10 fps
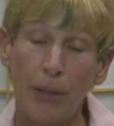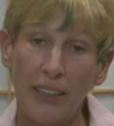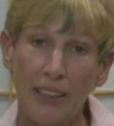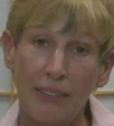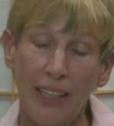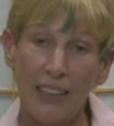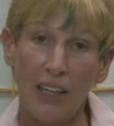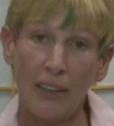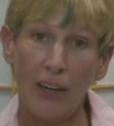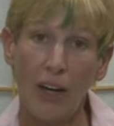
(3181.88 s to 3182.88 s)

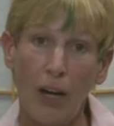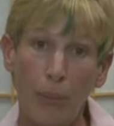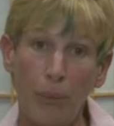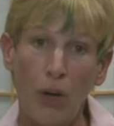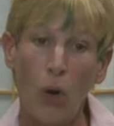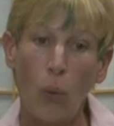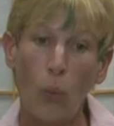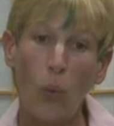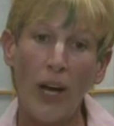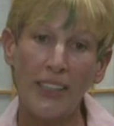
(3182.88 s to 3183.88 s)
positivelight.com,
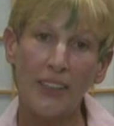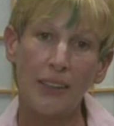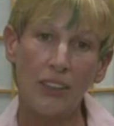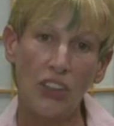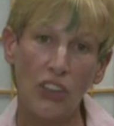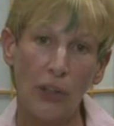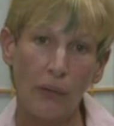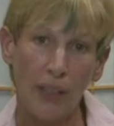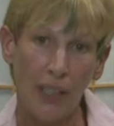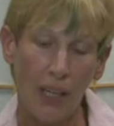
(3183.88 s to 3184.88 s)
watch the show
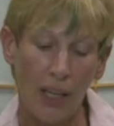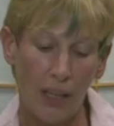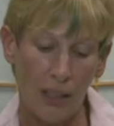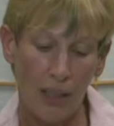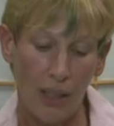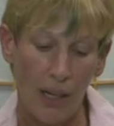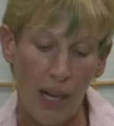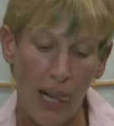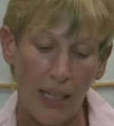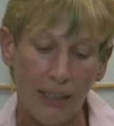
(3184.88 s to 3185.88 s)
again,
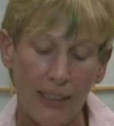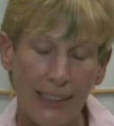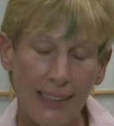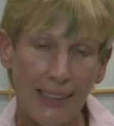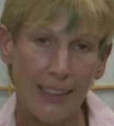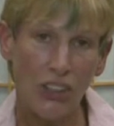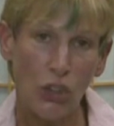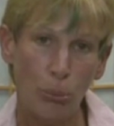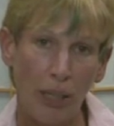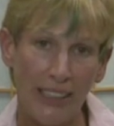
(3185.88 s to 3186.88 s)
listen
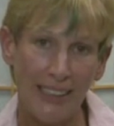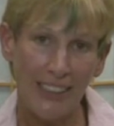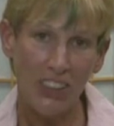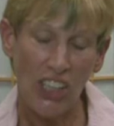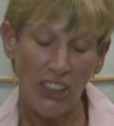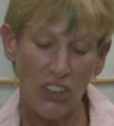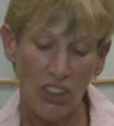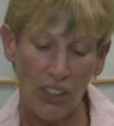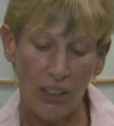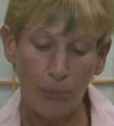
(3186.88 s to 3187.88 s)
to my
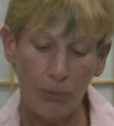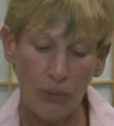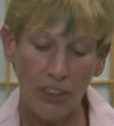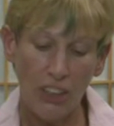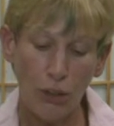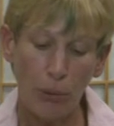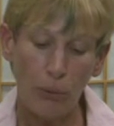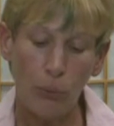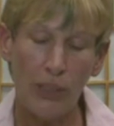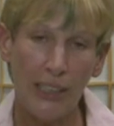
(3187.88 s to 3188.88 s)
suggestion, listen to my
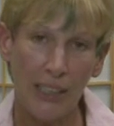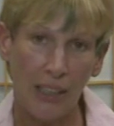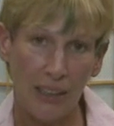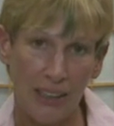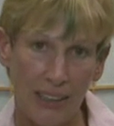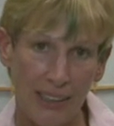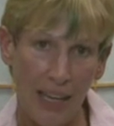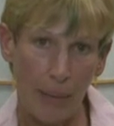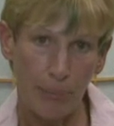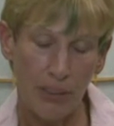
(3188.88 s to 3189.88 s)
reading on these
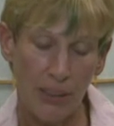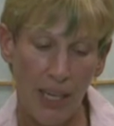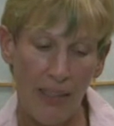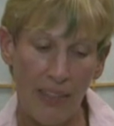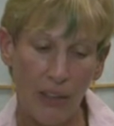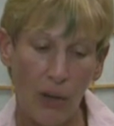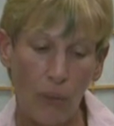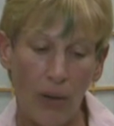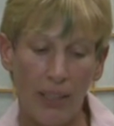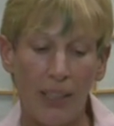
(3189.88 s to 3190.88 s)
steps and the
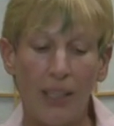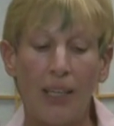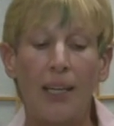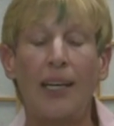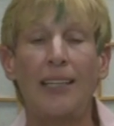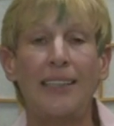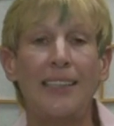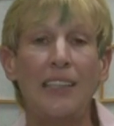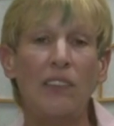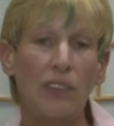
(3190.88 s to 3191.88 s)
koan and
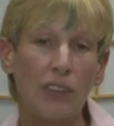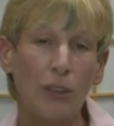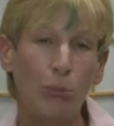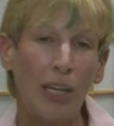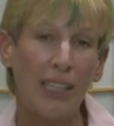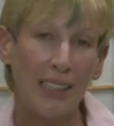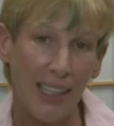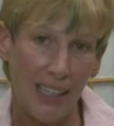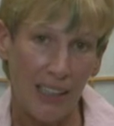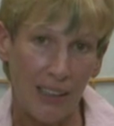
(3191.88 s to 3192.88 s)
see if you can
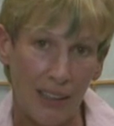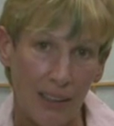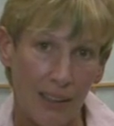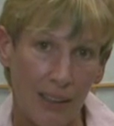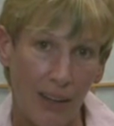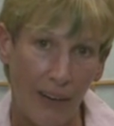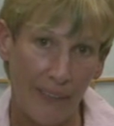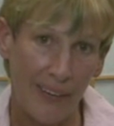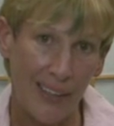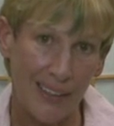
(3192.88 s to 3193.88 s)
meditate on
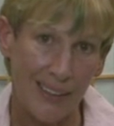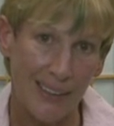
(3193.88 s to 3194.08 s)
this